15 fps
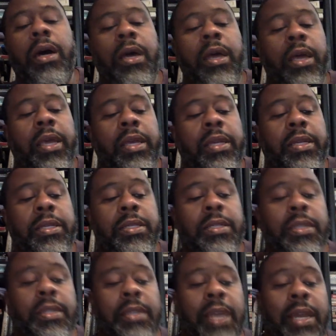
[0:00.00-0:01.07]
is
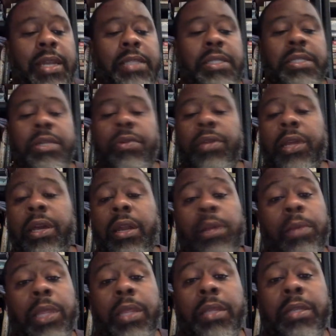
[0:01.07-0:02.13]
not necessarily going to
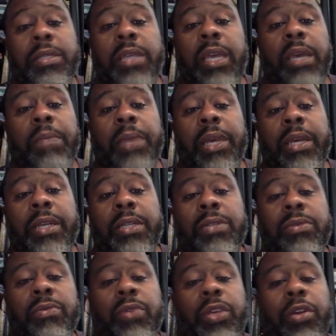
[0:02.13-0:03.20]
be the same as
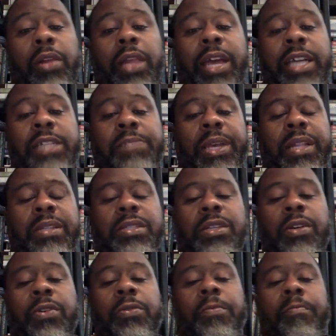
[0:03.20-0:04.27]
one of your classmates.
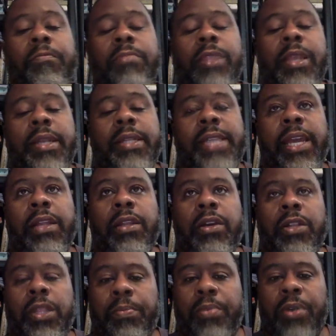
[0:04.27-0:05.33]
So take a look
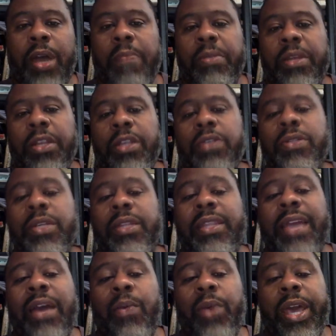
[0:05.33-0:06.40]
at the prompt and use it
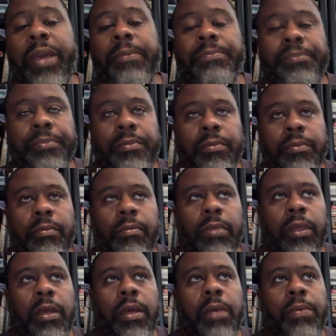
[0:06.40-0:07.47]
that way.
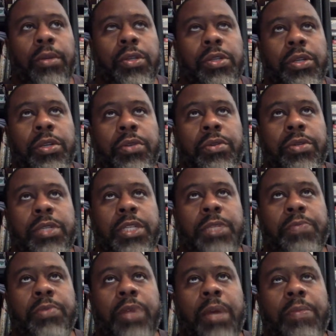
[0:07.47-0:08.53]
You should use this
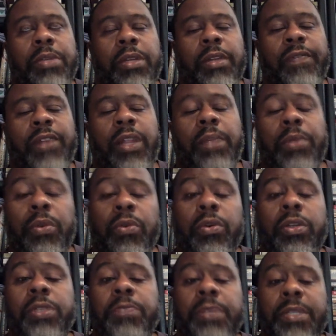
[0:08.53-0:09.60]
prompt to develop
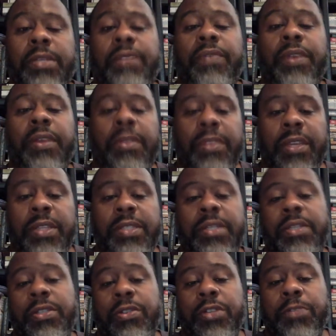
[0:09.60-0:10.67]
your specific
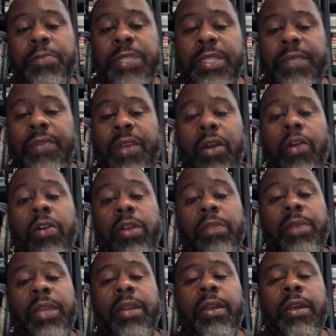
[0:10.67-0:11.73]
thesis, your specific
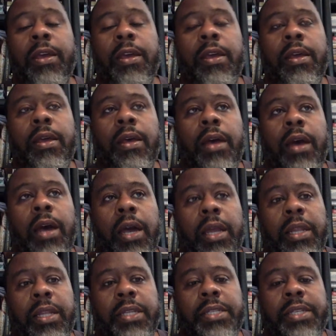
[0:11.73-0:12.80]
argument, and
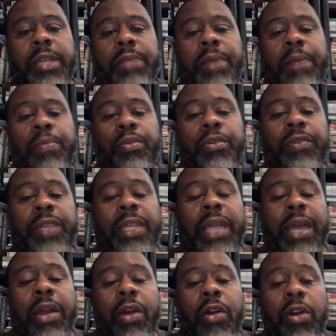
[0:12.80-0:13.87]
then set about proving
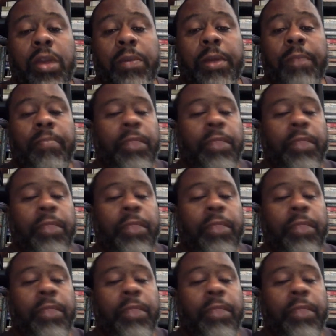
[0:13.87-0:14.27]
that argument.